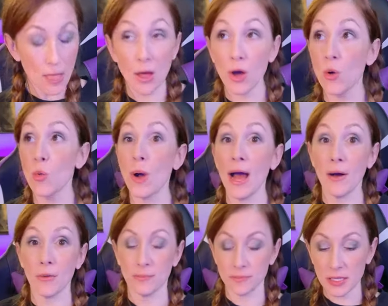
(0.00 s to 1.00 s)
Oh,
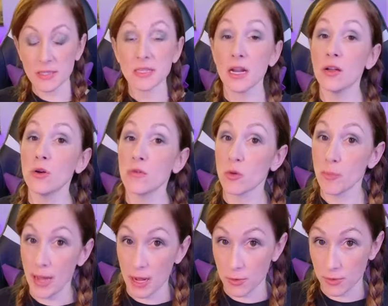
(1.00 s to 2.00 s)
wow. It's not
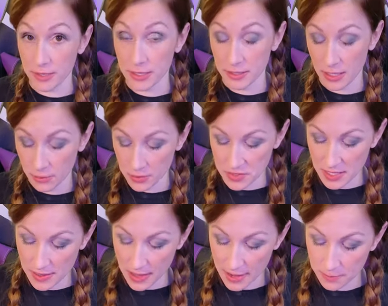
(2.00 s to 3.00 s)
overpowering. I will say
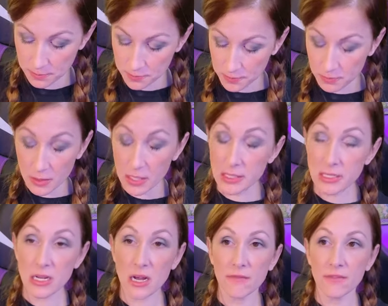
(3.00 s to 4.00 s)
that. It's
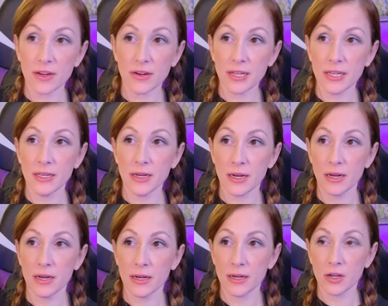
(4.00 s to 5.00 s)
not very
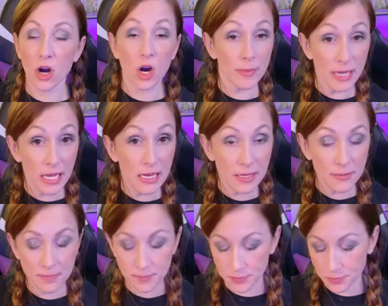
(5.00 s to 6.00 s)
uh, carbonated,
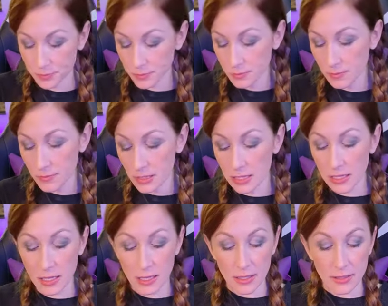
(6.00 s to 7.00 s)

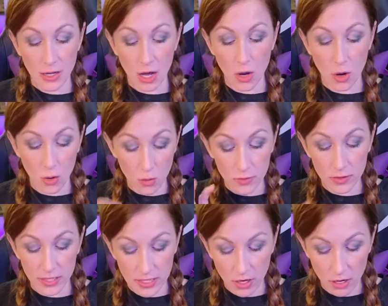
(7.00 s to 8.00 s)
not overly
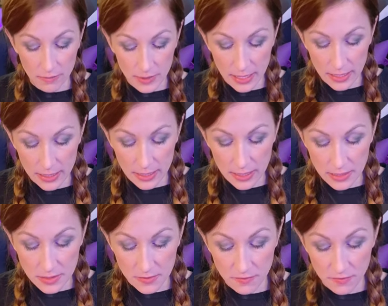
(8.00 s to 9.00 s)
carbonated. It's
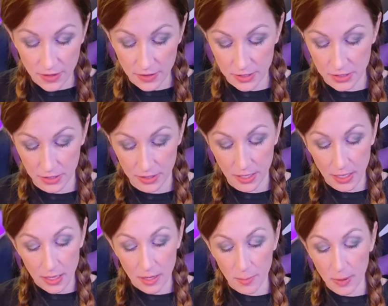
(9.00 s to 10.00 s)
very good.
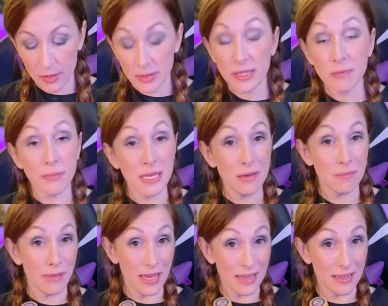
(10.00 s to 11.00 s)
Apparently Minute
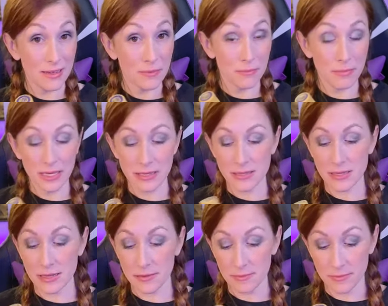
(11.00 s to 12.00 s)
Maid makes
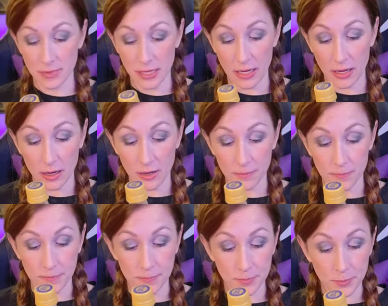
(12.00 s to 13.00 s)
it.
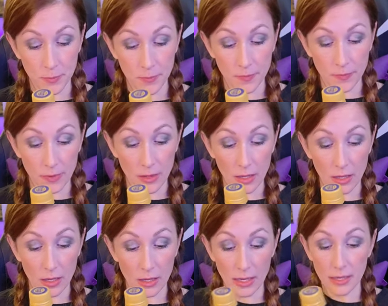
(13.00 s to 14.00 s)
Um,
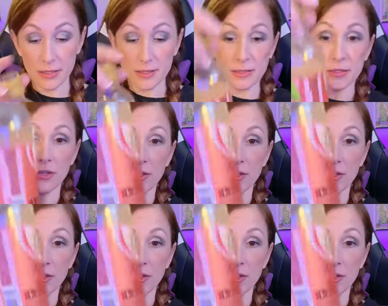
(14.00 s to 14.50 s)
and it you know